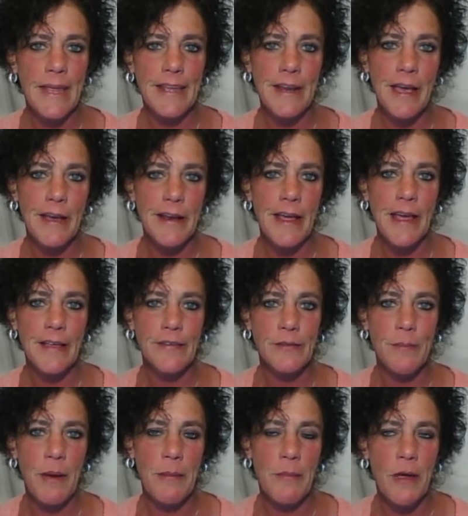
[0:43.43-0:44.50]
And I'd
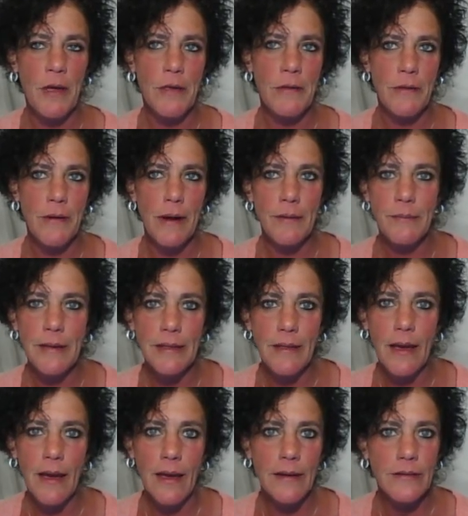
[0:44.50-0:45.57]
ask my mother, I'd be
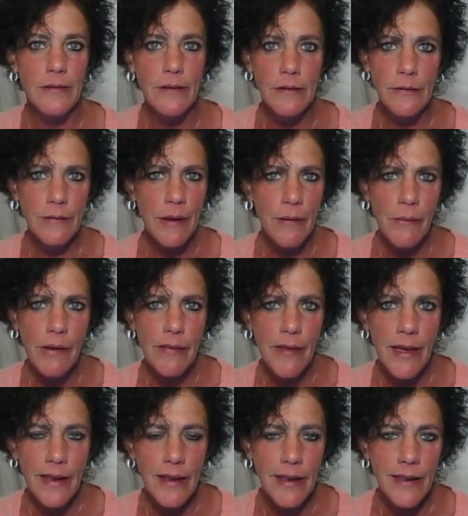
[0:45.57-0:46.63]
like, do you know what
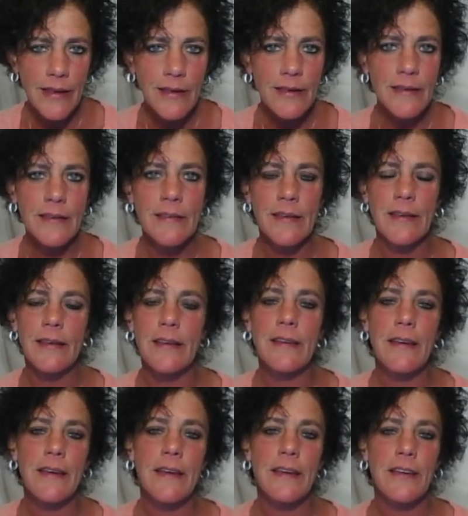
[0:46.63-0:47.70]
that is? And
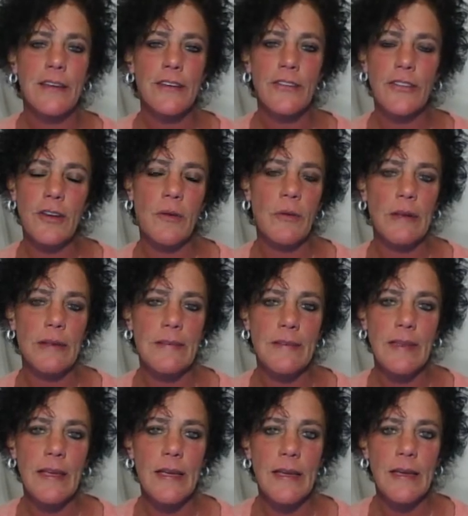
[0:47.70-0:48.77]
she wouldn't
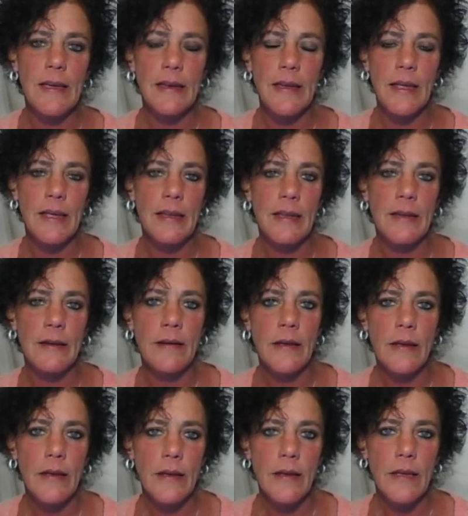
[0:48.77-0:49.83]
see it. And,
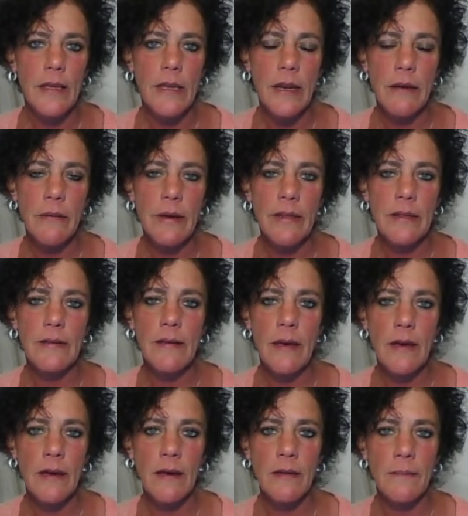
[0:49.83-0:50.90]
at the
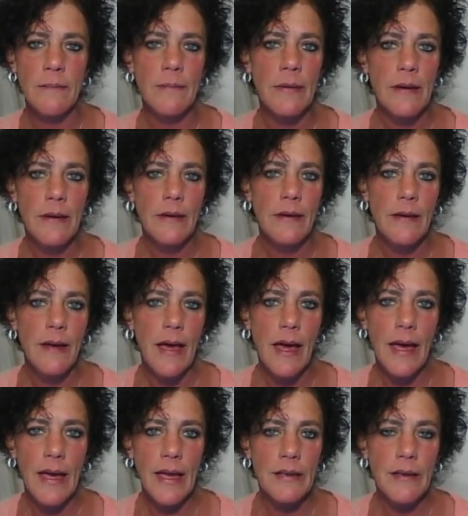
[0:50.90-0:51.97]
time,
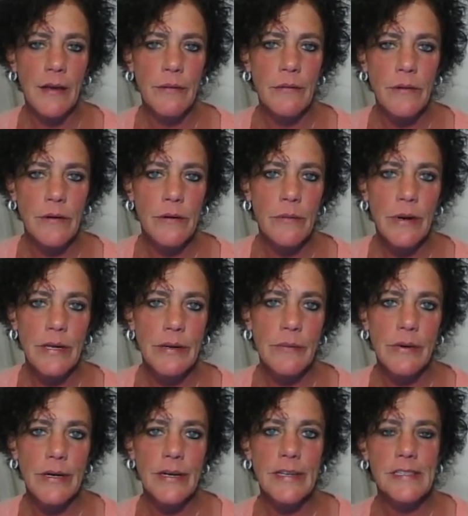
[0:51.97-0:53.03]
I had no clue what it
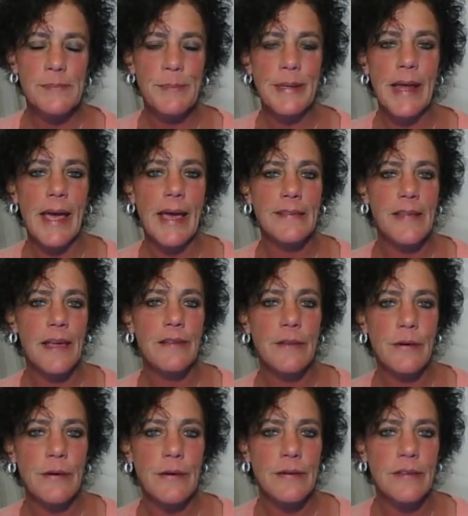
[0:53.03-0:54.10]
was. But as I
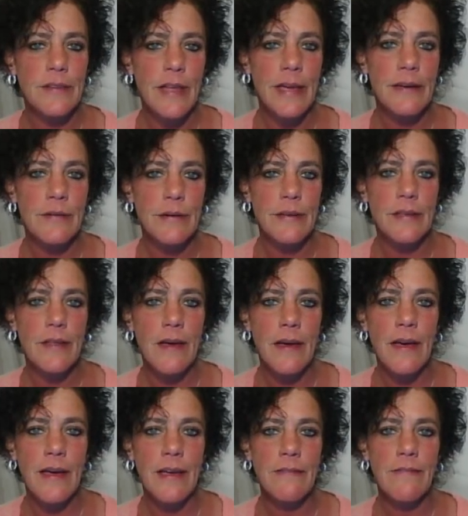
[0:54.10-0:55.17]
learned later in
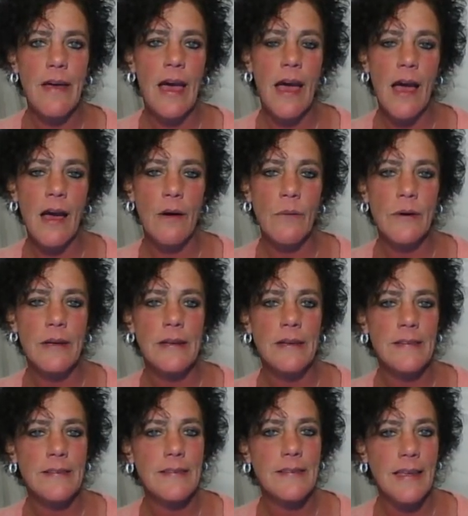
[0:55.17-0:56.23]
life, I
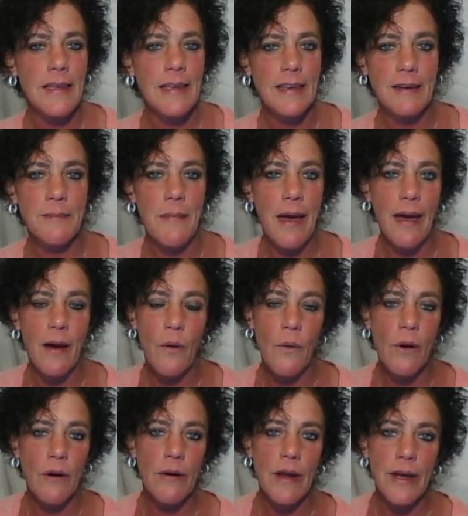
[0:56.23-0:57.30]
was seeing my
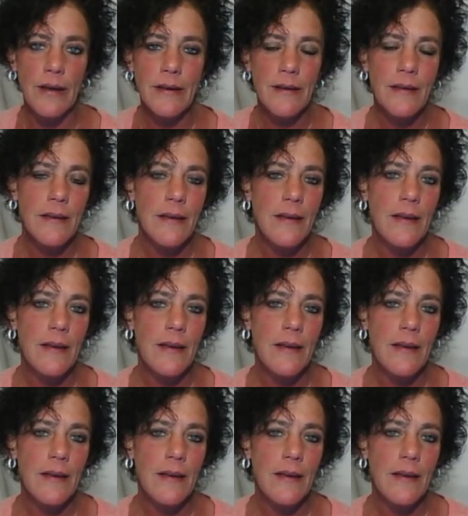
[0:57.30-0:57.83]
aura.